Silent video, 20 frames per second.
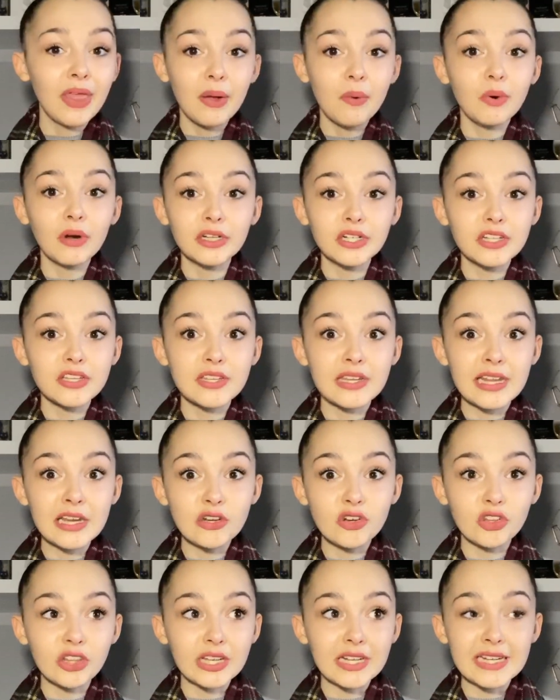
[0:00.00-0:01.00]
they were just
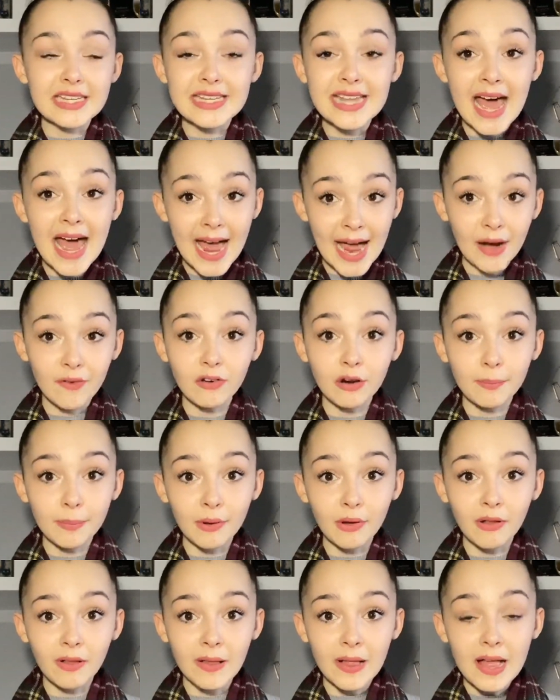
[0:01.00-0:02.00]
literally
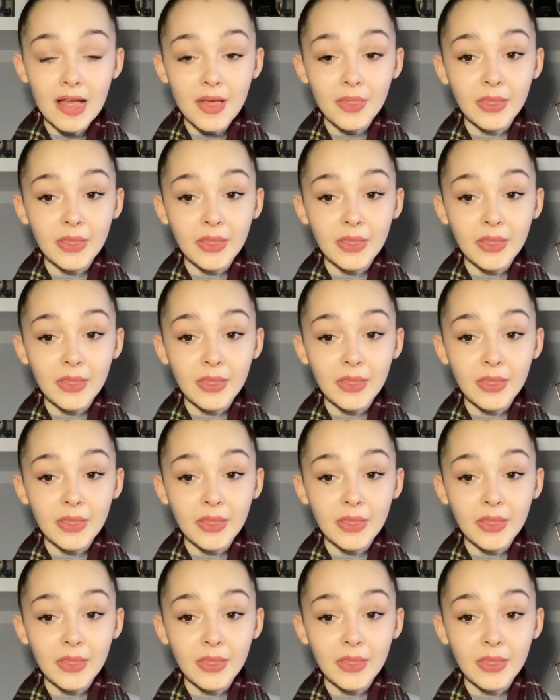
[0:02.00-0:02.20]
terrible.